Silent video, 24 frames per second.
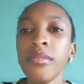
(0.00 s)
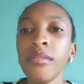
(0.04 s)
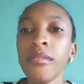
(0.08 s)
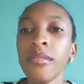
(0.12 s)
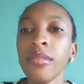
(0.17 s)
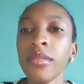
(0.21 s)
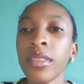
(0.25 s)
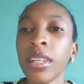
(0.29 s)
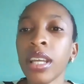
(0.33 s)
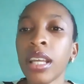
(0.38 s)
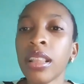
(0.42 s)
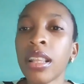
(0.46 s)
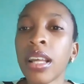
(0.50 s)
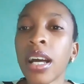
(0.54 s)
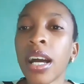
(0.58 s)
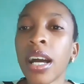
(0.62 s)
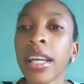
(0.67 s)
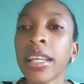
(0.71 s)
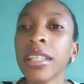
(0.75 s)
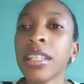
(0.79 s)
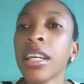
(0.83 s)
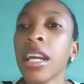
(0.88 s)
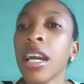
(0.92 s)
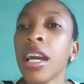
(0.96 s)
like
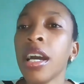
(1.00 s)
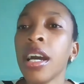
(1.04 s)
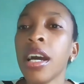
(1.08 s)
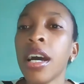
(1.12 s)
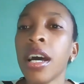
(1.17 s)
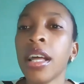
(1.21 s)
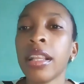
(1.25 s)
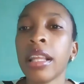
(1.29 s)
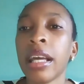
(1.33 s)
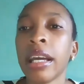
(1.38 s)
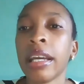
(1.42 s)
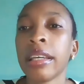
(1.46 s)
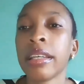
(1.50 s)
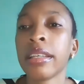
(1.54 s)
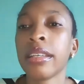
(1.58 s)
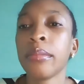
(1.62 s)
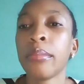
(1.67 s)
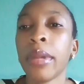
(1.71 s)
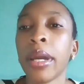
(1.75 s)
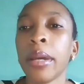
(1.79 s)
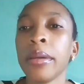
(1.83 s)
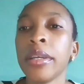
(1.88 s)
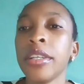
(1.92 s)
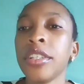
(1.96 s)

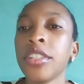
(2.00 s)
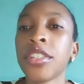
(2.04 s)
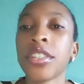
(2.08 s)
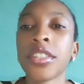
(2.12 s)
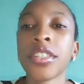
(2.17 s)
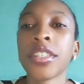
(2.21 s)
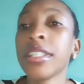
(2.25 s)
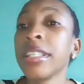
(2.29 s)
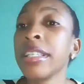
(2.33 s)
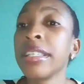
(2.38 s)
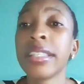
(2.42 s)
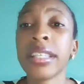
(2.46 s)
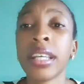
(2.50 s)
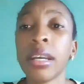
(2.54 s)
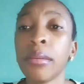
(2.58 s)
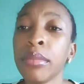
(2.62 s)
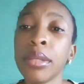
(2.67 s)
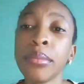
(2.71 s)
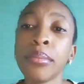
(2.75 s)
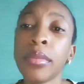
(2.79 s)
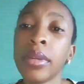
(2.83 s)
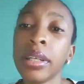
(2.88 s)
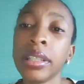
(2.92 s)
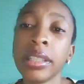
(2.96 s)
he's just gonna send me
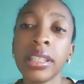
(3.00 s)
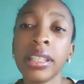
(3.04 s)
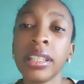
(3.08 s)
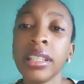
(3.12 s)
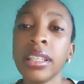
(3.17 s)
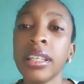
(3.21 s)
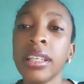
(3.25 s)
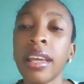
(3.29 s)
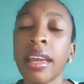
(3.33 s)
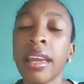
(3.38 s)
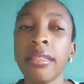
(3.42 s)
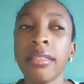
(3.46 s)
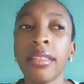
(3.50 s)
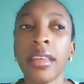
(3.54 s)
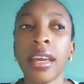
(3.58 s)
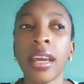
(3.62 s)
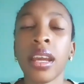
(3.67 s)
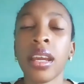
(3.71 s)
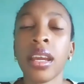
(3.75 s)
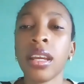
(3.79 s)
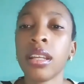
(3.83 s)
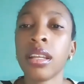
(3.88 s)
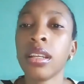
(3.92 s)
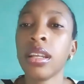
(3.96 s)
money and then
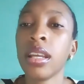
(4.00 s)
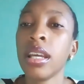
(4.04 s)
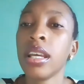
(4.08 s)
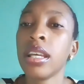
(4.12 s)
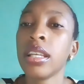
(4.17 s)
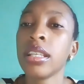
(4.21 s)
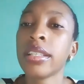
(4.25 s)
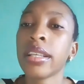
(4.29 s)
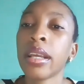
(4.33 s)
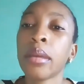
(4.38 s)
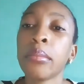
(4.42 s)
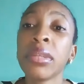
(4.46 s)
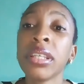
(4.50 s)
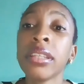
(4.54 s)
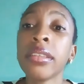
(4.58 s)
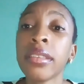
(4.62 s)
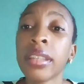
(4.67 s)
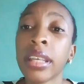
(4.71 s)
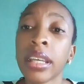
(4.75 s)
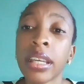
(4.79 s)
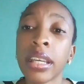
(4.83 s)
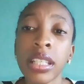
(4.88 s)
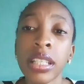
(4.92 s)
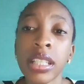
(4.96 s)
send me
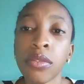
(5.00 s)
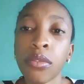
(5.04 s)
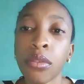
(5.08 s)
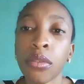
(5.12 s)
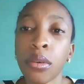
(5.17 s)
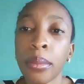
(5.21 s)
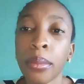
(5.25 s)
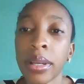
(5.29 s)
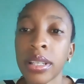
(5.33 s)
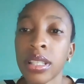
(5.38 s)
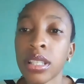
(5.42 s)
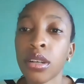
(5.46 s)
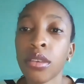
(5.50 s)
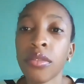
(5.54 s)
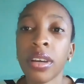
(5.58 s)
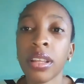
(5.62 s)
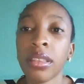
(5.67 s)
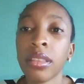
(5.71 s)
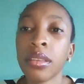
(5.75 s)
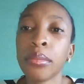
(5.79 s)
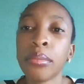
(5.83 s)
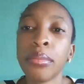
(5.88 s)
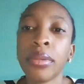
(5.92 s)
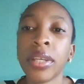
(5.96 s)
things for myself and the
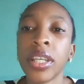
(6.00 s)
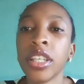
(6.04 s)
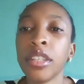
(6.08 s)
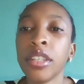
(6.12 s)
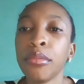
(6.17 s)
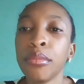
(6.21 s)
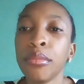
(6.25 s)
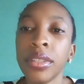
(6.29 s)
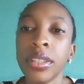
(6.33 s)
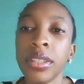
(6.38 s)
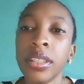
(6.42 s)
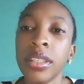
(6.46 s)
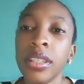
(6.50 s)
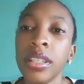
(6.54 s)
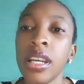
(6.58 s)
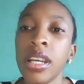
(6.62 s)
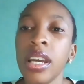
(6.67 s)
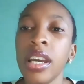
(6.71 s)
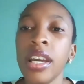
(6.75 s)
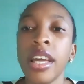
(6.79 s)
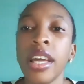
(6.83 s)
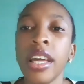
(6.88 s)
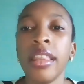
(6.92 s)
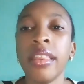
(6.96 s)
baby,
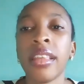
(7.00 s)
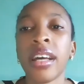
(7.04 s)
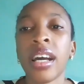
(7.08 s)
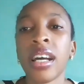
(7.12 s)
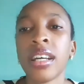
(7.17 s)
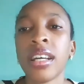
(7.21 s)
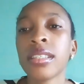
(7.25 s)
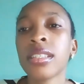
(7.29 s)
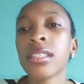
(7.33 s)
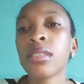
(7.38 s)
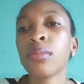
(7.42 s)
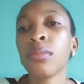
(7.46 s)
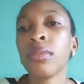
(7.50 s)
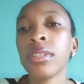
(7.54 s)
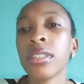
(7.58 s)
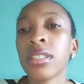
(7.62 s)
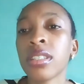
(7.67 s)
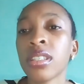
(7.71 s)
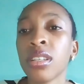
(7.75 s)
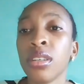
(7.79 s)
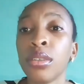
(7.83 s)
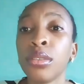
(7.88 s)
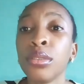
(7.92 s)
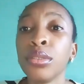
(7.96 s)
and that's what he's
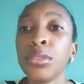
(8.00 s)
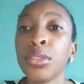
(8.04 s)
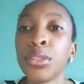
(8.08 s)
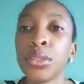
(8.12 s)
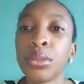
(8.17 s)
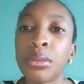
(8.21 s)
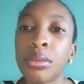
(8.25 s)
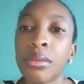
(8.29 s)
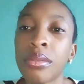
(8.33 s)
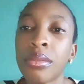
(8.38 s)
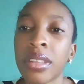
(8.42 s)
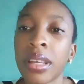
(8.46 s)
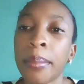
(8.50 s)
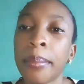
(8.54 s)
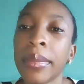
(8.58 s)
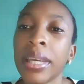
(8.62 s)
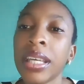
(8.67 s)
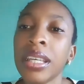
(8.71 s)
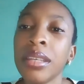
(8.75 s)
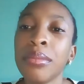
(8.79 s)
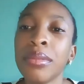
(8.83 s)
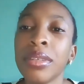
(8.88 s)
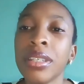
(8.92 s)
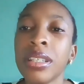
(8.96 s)
gonna do. Then
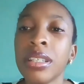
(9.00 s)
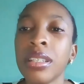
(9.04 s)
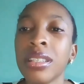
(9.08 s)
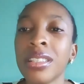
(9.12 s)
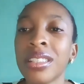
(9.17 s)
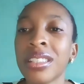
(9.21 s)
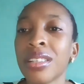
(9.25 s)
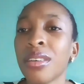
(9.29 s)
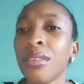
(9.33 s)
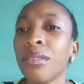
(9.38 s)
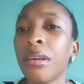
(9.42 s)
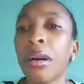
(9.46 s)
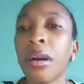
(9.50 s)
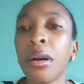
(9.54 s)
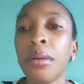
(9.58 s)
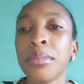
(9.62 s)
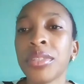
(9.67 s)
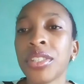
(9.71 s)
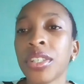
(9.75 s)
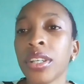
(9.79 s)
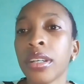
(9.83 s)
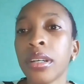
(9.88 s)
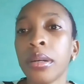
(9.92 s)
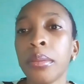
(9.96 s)
maybe he's gonna come check
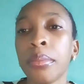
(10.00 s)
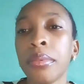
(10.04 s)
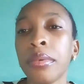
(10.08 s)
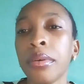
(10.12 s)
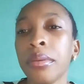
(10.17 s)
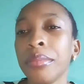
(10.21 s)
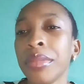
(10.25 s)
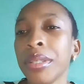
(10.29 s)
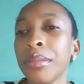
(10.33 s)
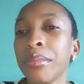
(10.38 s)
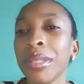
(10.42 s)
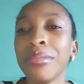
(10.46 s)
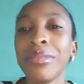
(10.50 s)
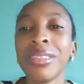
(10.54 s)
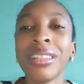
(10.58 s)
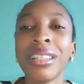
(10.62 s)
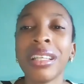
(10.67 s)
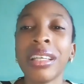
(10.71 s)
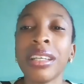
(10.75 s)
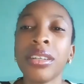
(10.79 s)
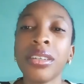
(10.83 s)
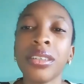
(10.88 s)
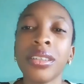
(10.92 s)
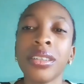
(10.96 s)
up on me maybe
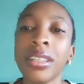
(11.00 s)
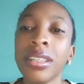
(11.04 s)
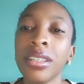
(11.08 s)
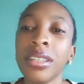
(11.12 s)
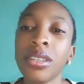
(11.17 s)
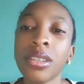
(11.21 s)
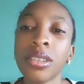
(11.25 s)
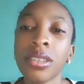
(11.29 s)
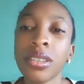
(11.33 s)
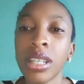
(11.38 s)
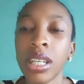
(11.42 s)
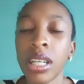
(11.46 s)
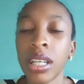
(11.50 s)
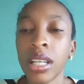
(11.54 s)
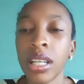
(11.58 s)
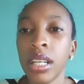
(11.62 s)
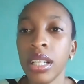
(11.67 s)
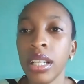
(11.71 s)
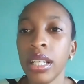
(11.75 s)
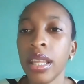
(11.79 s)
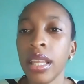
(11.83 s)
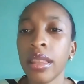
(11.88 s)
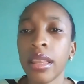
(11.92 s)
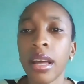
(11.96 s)
later. And
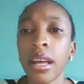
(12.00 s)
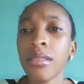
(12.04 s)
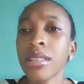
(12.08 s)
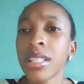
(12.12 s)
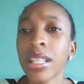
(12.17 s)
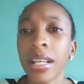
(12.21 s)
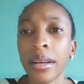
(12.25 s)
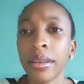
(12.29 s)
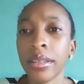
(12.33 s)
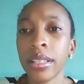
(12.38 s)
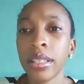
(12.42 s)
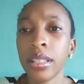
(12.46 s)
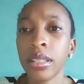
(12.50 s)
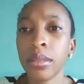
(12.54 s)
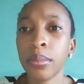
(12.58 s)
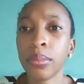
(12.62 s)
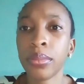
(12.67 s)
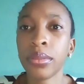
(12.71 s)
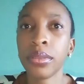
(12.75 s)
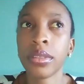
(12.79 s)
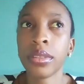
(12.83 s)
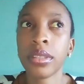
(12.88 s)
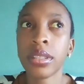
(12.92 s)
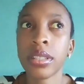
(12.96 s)
that was how he put the
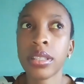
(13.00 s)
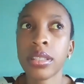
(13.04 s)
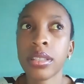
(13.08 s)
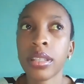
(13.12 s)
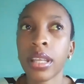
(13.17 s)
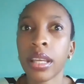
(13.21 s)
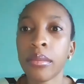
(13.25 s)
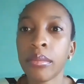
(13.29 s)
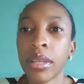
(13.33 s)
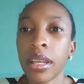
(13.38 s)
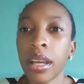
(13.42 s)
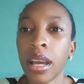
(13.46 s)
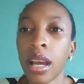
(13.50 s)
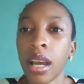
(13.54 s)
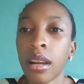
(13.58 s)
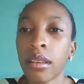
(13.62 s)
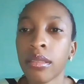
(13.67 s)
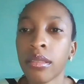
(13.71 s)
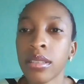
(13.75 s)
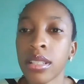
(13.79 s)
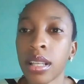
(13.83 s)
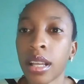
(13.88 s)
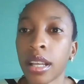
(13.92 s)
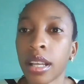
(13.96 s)
statement. And I was
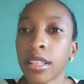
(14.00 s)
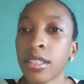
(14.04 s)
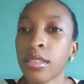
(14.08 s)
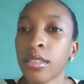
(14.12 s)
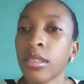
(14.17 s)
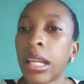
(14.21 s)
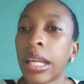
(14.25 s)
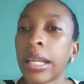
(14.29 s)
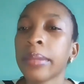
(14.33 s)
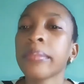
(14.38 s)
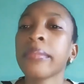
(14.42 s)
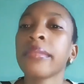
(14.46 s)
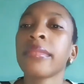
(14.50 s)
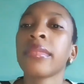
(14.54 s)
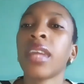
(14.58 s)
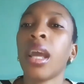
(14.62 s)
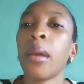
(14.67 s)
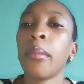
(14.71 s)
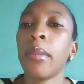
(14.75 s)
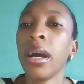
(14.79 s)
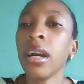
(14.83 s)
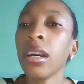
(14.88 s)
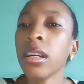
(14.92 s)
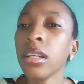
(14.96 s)
like, so like, am I
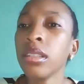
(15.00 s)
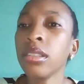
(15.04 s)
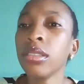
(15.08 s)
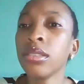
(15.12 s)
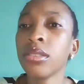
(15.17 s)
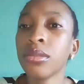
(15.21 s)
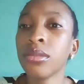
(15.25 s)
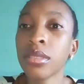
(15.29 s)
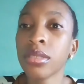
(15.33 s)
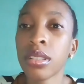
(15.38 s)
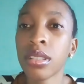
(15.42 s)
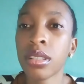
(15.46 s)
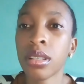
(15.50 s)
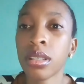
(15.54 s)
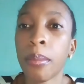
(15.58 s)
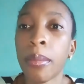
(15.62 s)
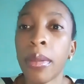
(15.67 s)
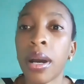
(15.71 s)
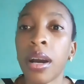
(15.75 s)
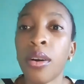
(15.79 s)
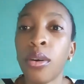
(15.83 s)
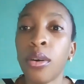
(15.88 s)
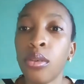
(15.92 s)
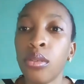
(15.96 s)
gonna do this on my
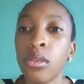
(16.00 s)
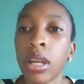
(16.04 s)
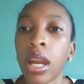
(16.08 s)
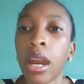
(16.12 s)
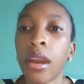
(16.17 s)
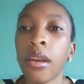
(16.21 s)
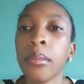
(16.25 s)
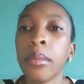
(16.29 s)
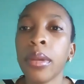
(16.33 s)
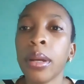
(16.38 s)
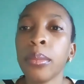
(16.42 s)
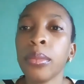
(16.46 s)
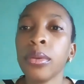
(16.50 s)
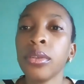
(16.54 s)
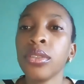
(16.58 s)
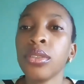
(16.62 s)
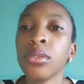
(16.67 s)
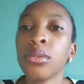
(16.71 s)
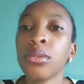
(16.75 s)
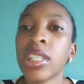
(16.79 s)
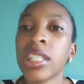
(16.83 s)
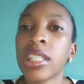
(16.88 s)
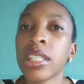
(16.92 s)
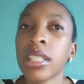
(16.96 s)
own? I remember you
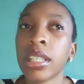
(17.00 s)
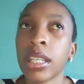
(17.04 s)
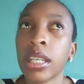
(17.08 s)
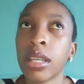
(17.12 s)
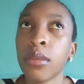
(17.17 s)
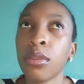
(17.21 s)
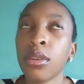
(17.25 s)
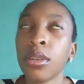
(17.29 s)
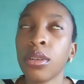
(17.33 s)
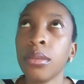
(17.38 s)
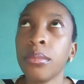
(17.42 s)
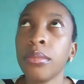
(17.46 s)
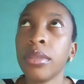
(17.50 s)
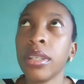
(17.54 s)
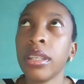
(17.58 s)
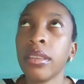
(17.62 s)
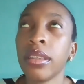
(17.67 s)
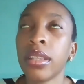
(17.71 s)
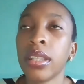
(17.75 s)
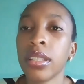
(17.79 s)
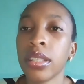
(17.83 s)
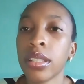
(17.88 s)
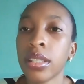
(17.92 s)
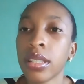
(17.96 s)
saying we're gonna be in
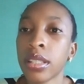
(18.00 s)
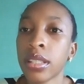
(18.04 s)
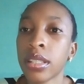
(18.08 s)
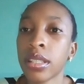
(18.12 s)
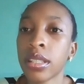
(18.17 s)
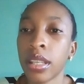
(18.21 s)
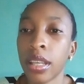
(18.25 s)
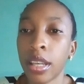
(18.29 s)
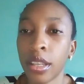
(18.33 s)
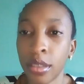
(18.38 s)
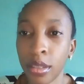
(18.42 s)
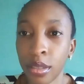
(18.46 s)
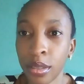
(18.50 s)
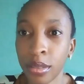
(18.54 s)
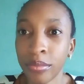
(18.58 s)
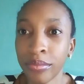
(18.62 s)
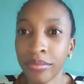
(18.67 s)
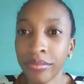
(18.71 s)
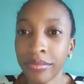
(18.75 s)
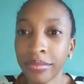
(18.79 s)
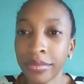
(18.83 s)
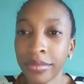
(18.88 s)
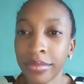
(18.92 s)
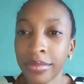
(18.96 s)
this together.
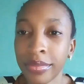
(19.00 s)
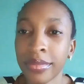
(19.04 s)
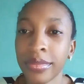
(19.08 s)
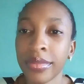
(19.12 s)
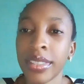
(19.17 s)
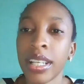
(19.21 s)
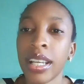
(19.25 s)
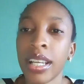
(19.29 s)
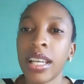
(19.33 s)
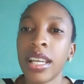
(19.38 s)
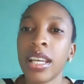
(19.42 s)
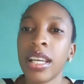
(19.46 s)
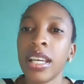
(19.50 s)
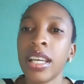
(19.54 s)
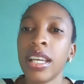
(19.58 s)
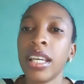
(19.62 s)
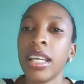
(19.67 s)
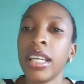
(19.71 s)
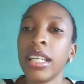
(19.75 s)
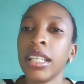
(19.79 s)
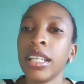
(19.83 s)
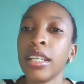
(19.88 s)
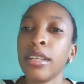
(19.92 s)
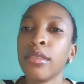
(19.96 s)
And
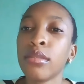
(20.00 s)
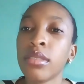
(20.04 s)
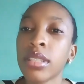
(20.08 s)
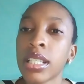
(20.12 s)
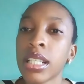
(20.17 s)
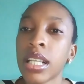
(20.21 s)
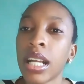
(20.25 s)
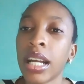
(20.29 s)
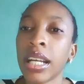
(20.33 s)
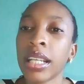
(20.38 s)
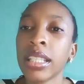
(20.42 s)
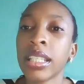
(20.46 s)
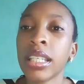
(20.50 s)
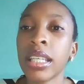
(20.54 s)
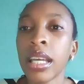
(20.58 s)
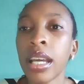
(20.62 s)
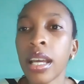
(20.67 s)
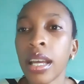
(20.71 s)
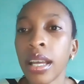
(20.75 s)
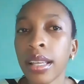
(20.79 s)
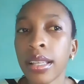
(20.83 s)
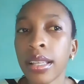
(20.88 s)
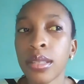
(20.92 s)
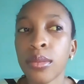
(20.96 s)
he was like,
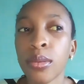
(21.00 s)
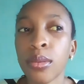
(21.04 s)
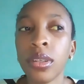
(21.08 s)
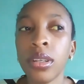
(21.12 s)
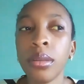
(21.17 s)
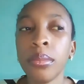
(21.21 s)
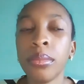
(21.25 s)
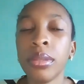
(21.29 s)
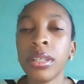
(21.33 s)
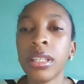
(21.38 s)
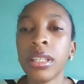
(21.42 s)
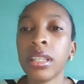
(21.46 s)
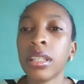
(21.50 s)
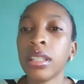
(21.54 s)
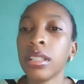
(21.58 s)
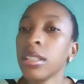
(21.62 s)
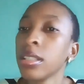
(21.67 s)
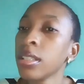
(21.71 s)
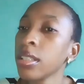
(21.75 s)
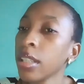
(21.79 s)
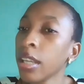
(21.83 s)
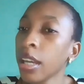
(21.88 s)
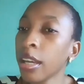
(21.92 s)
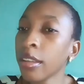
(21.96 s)
yes, we're gonna be in this
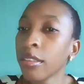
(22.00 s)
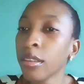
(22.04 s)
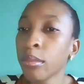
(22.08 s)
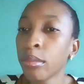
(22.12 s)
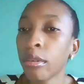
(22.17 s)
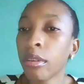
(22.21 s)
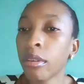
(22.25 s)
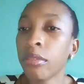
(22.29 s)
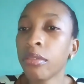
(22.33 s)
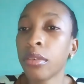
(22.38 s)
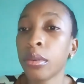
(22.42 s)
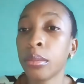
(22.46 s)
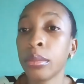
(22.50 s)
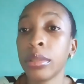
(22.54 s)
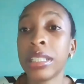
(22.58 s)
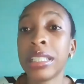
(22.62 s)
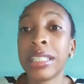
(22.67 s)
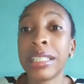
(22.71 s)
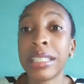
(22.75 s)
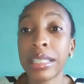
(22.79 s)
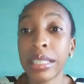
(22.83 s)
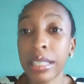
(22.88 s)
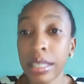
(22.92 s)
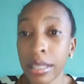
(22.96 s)
together, but from a
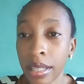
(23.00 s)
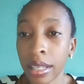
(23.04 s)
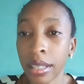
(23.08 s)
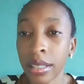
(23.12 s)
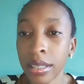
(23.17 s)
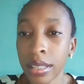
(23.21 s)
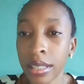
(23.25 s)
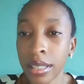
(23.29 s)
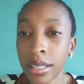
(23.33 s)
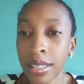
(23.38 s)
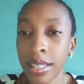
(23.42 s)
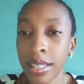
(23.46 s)
distance.